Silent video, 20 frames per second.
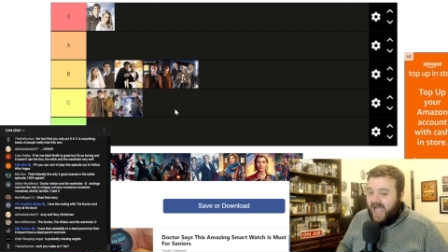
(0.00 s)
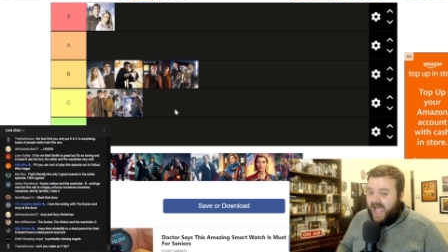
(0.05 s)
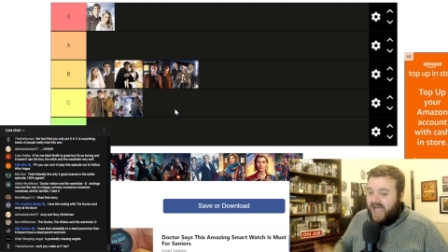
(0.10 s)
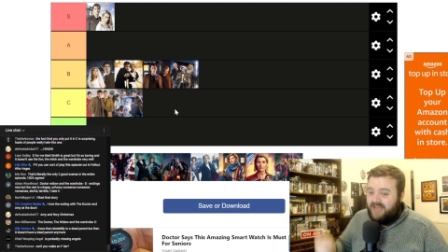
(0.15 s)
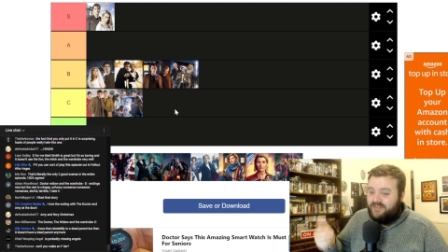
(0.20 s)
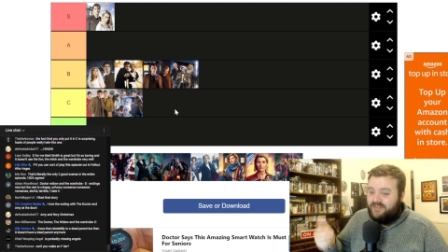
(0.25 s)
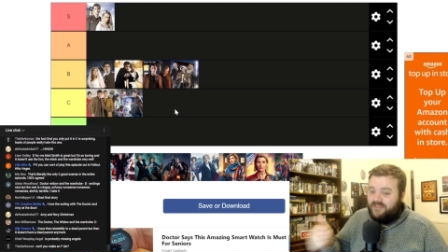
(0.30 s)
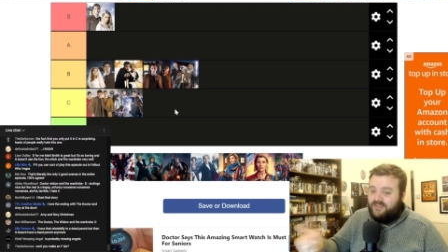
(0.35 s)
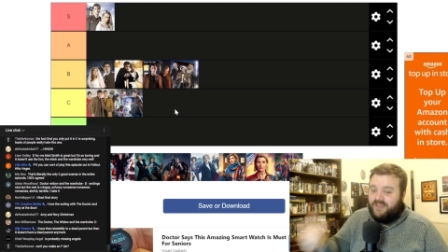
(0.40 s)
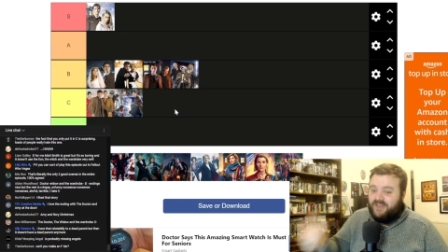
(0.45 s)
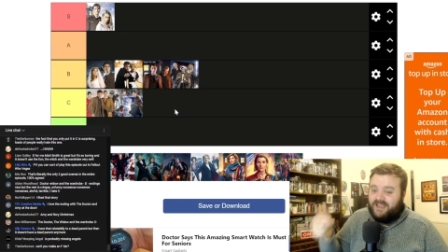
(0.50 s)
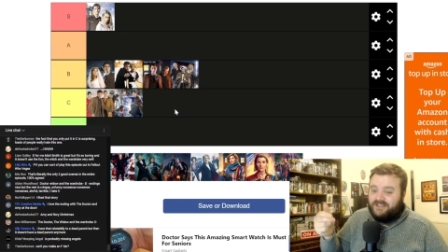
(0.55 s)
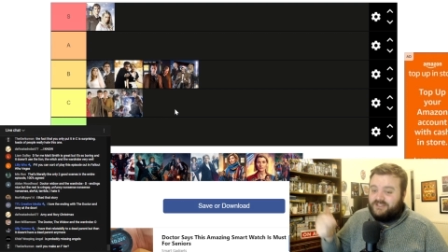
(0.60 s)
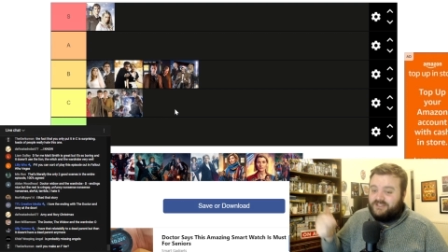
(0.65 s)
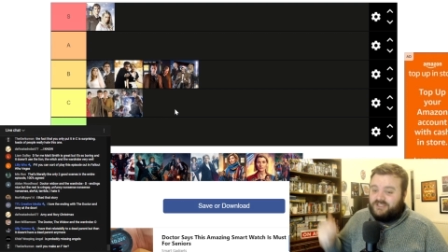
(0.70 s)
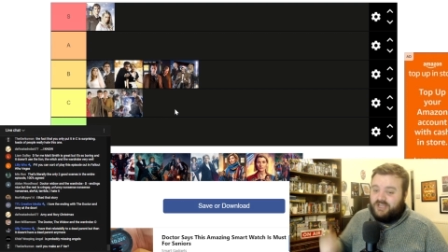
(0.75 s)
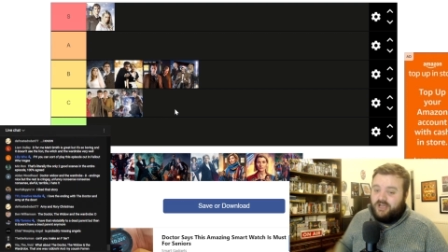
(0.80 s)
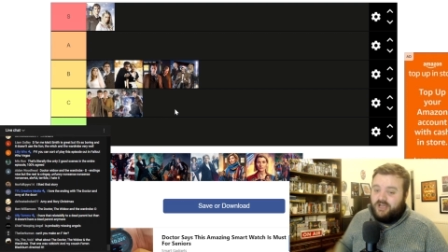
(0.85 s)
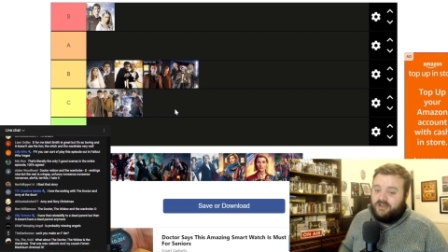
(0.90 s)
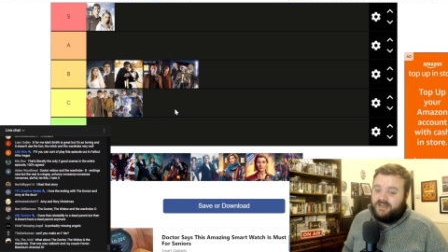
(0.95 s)
and
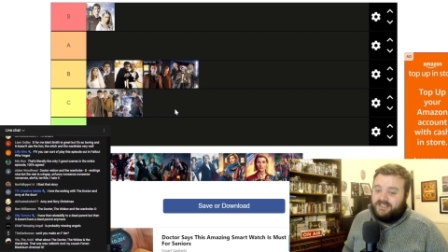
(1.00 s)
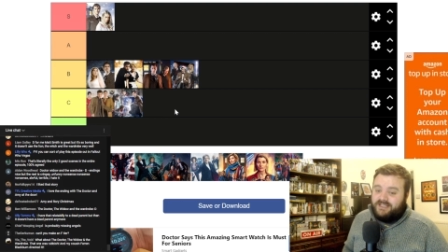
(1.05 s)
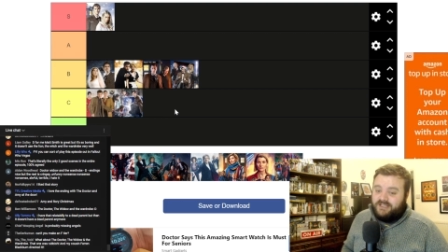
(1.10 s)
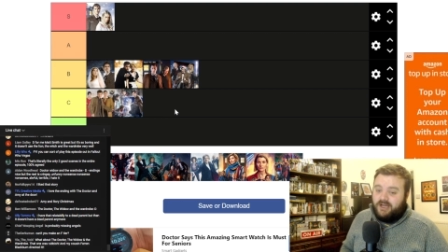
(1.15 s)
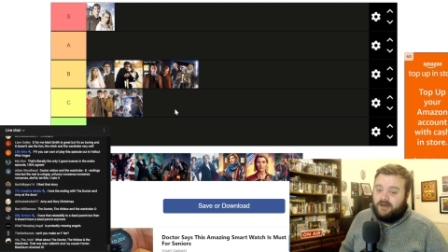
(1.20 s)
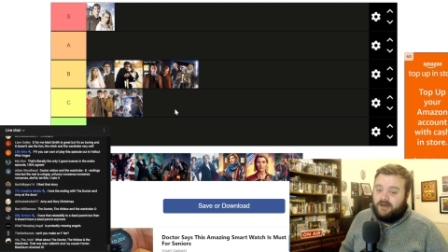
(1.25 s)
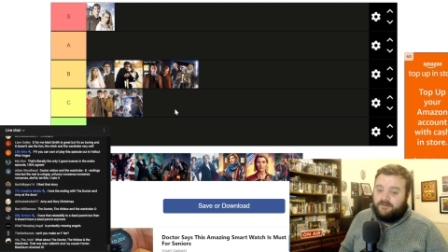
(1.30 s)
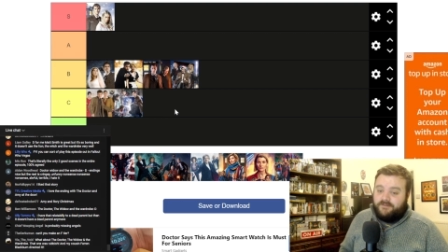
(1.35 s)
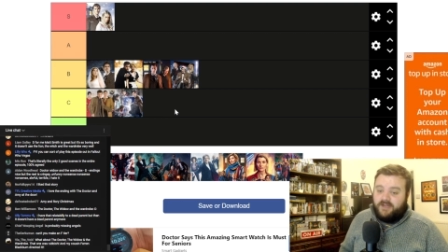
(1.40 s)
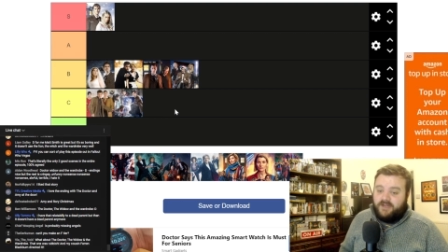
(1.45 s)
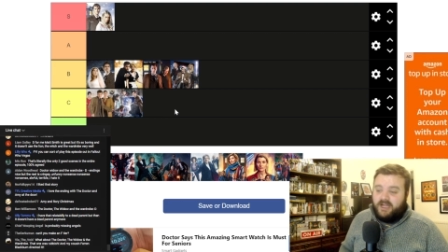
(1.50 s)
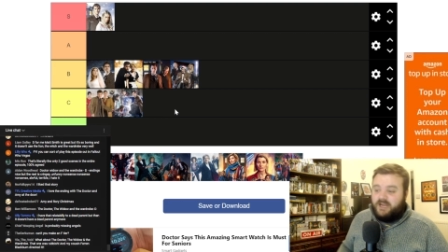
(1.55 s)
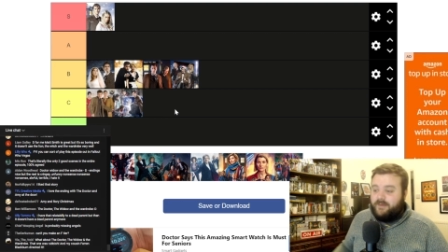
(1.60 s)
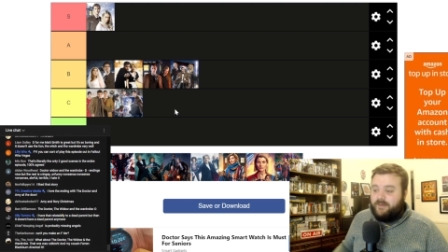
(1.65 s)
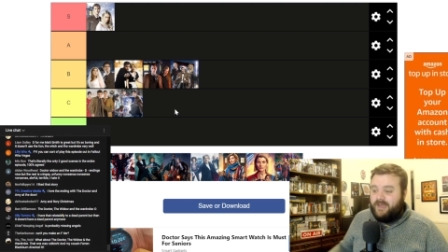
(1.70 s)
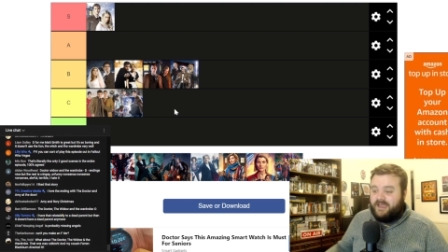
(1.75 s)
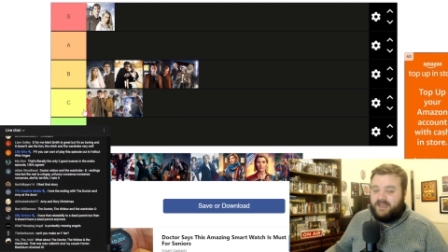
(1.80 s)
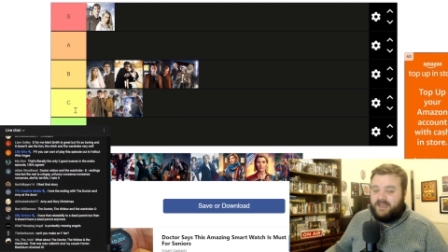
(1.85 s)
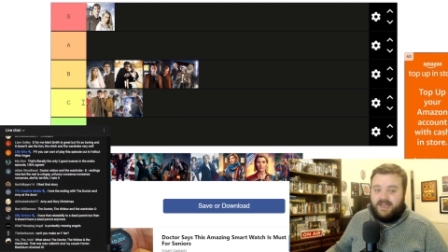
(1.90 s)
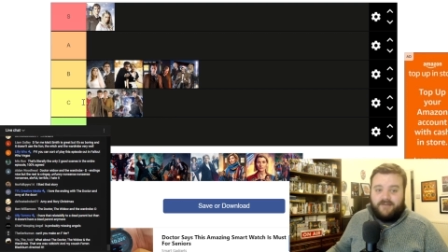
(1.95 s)
then turn it off. Can't
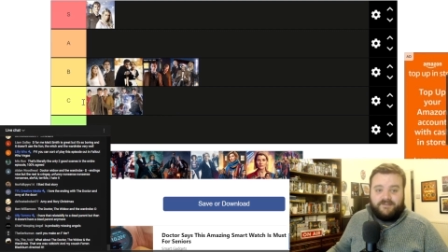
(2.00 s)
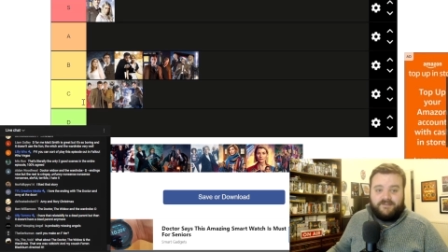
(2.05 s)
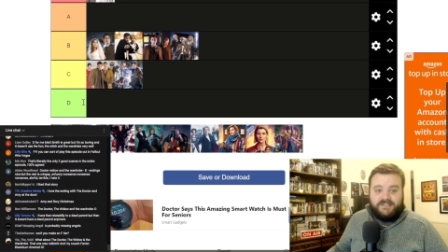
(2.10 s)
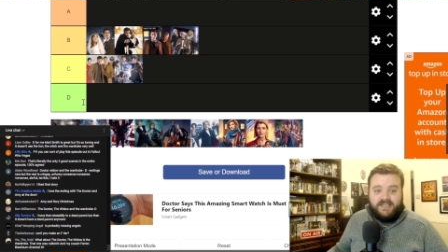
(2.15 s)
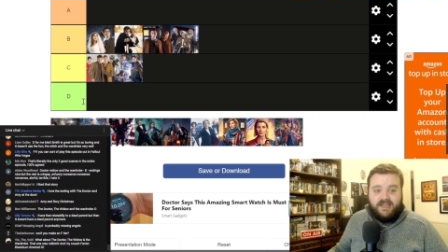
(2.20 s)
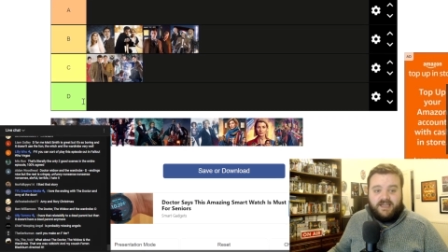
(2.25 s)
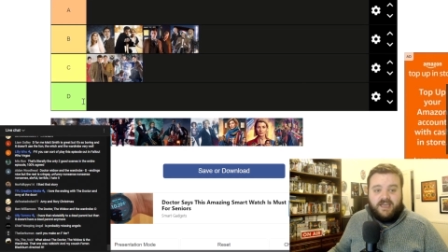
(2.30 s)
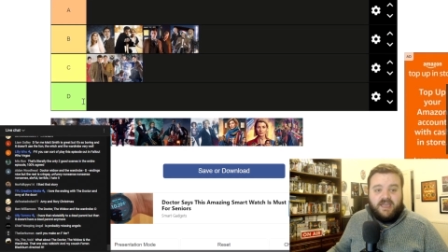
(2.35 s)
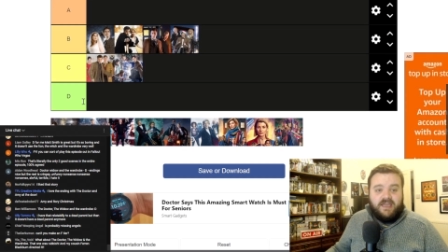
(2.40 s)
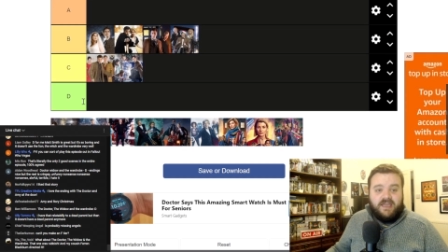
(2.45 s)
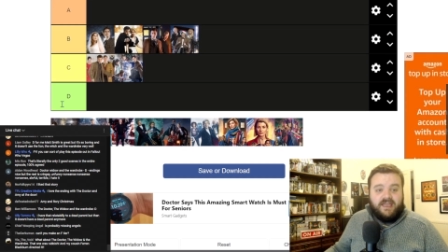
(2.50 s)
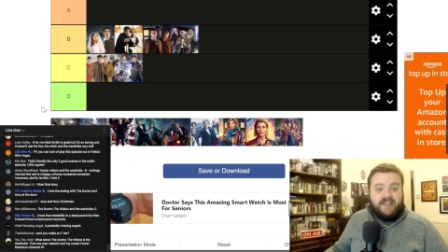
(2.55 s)
you make an F tier?